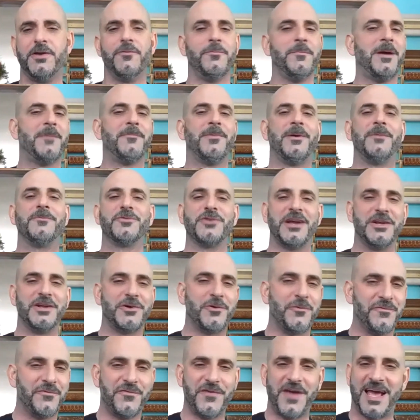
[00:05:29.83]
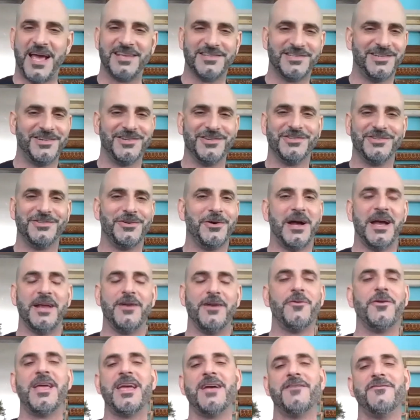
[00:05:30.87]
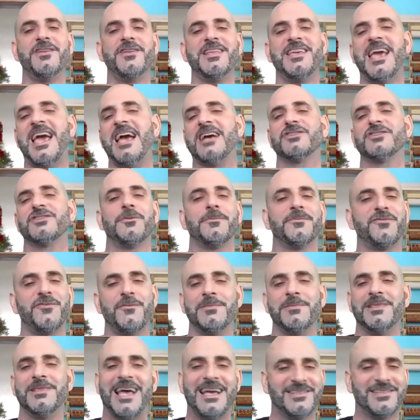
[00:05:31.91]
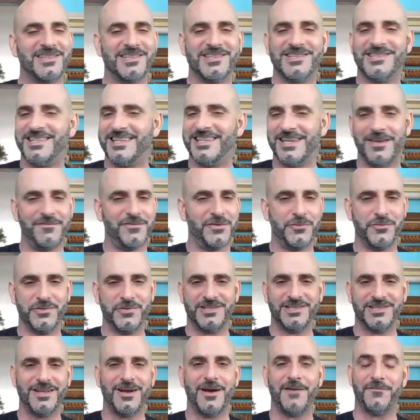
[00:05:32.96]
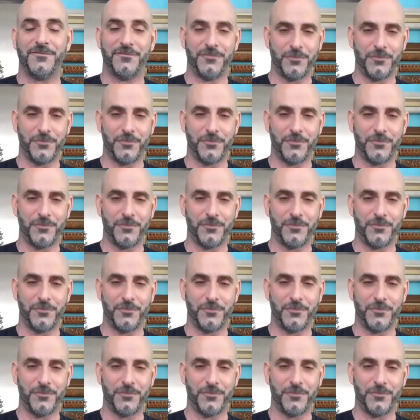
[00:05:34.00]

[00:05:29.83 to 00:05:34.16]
Remember, I'm trying to go fast here, so I don't have any excerpts from lessons to give you and stuff.